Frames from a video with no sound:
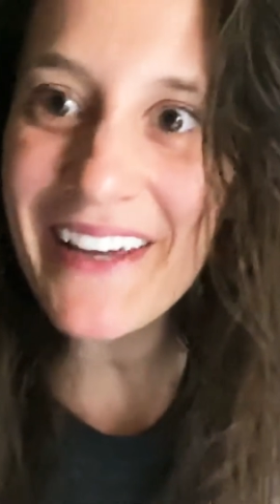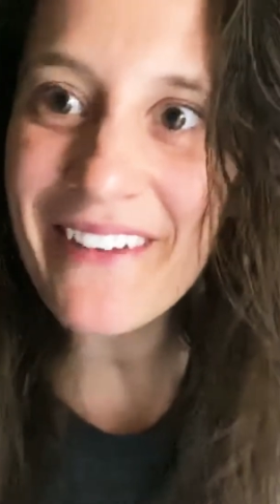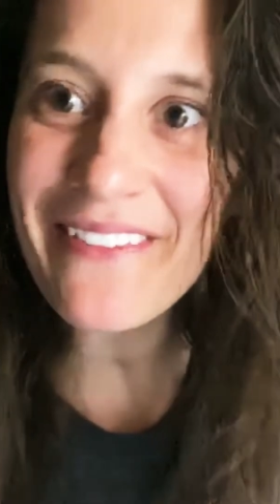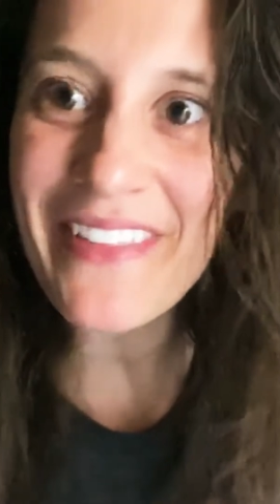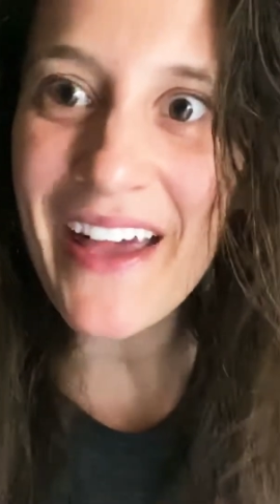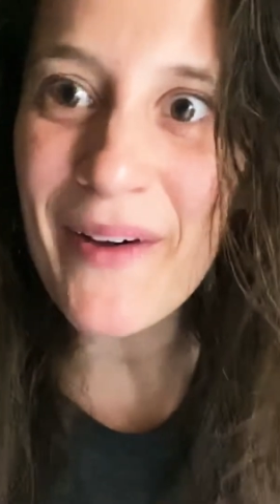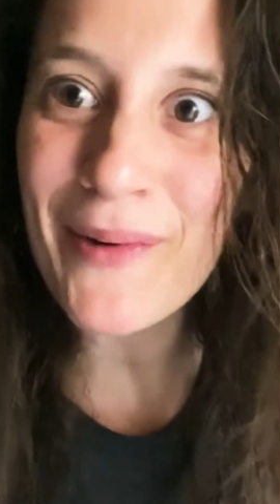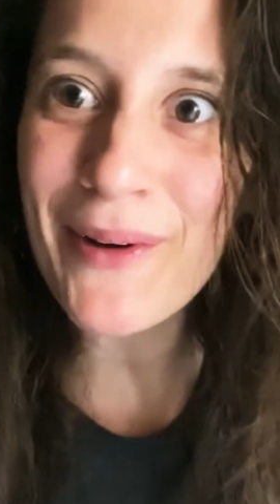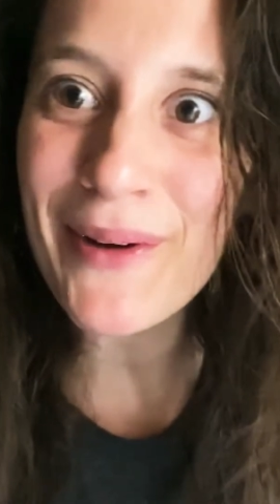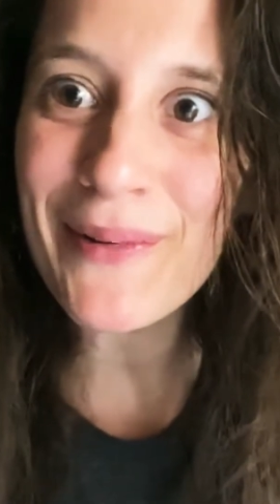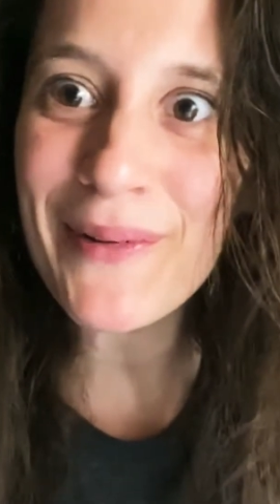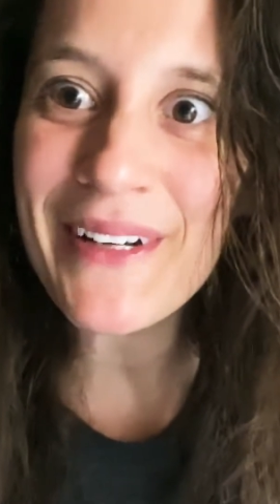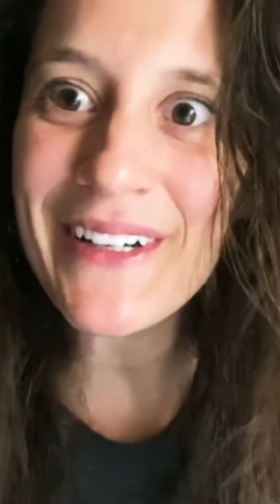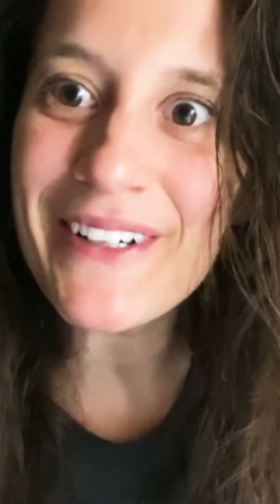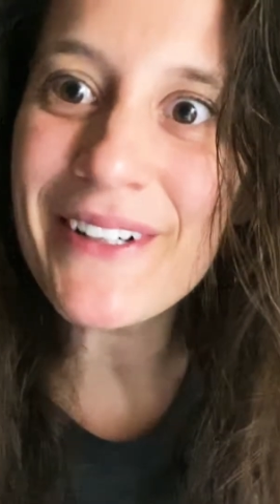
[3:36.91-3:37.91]
if that were
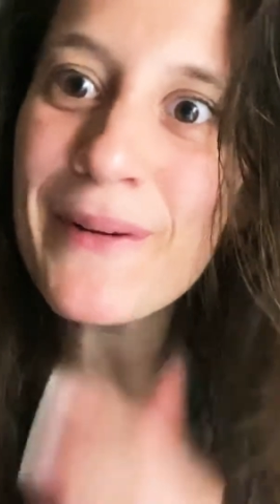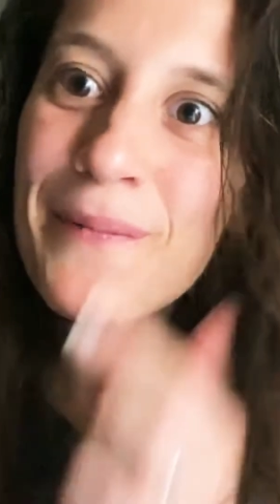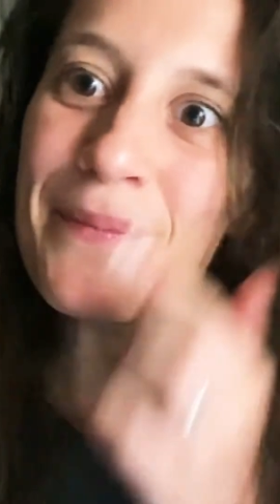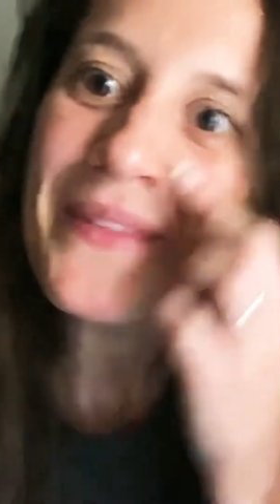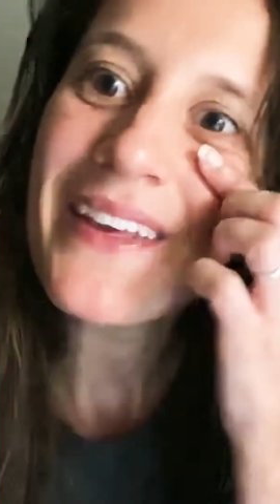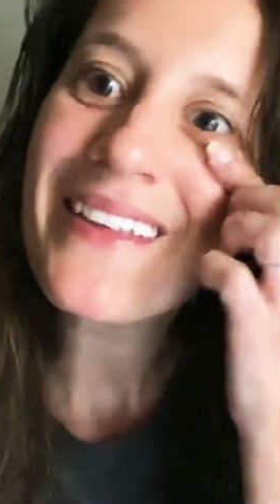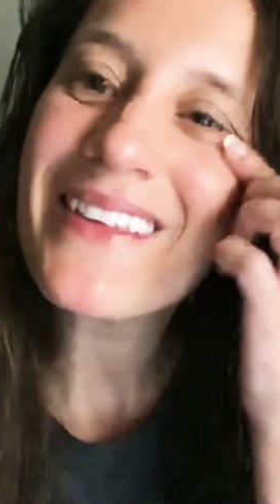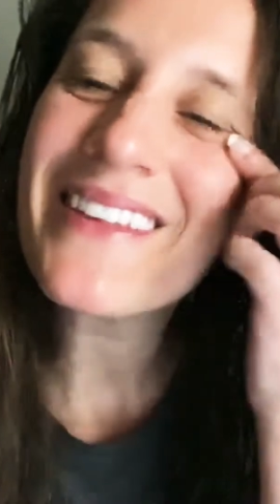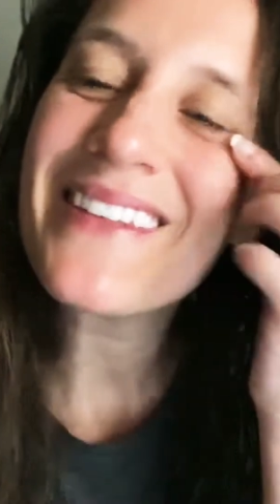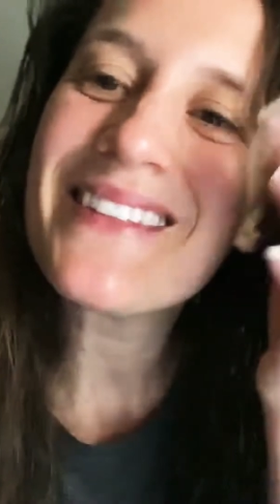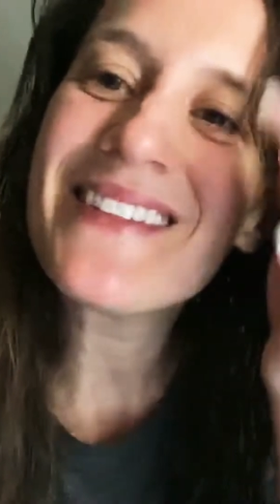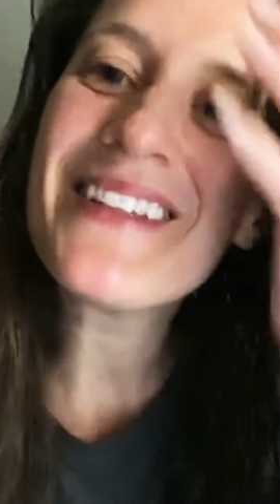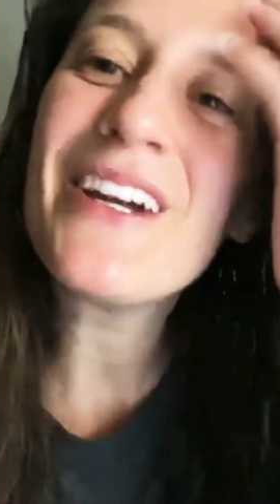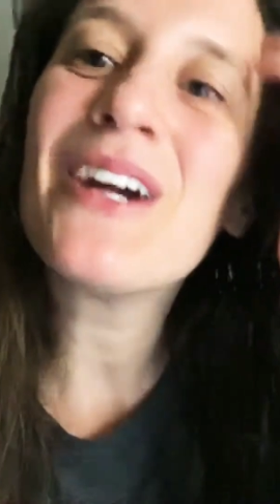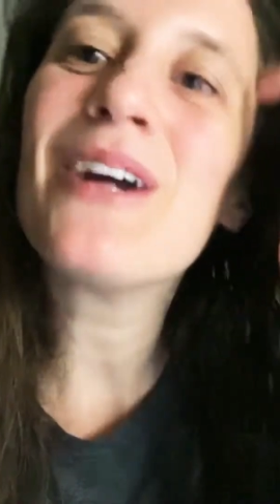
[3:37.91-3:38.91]
real
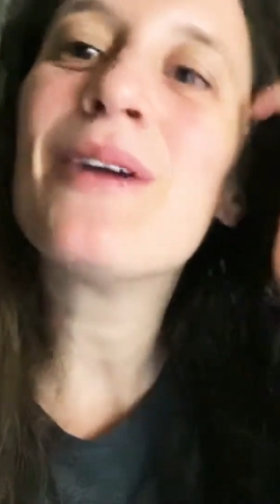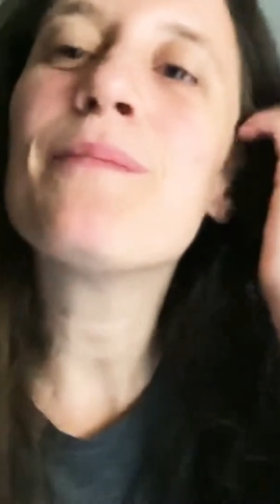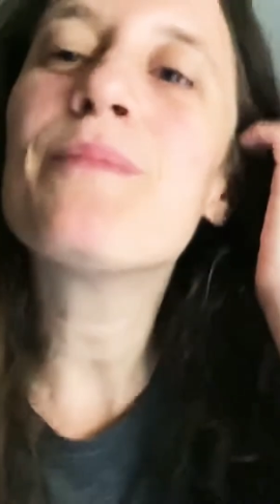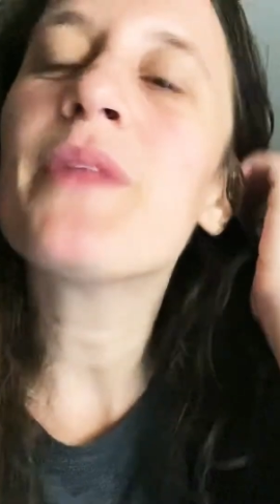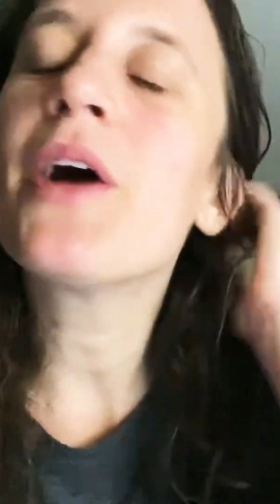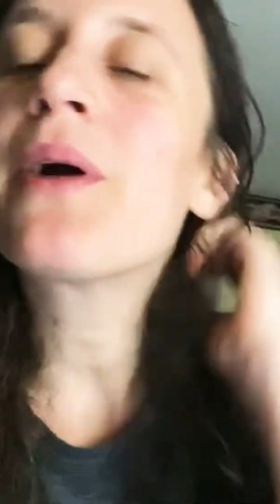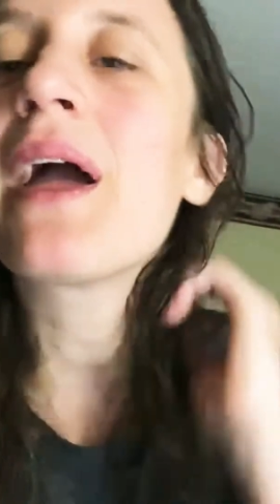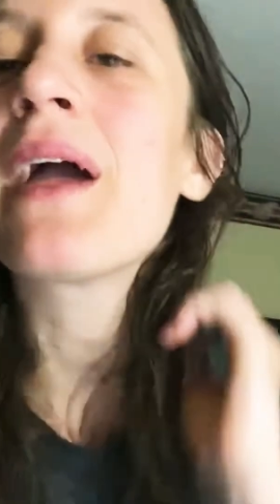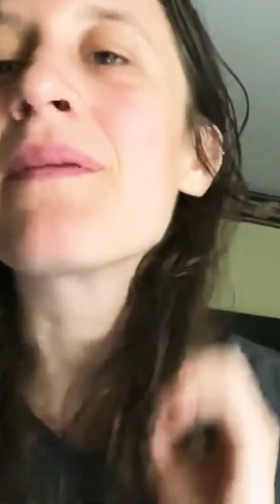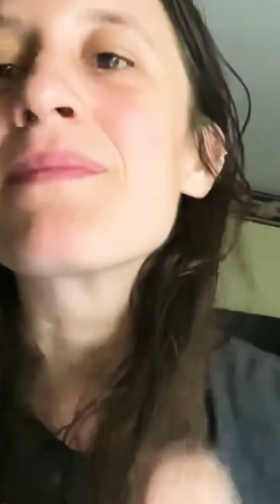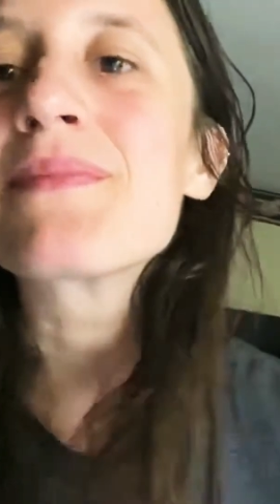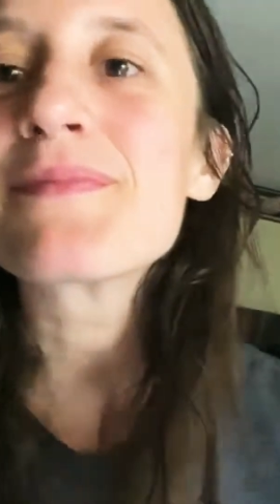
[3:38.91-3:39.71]
this year. Okay.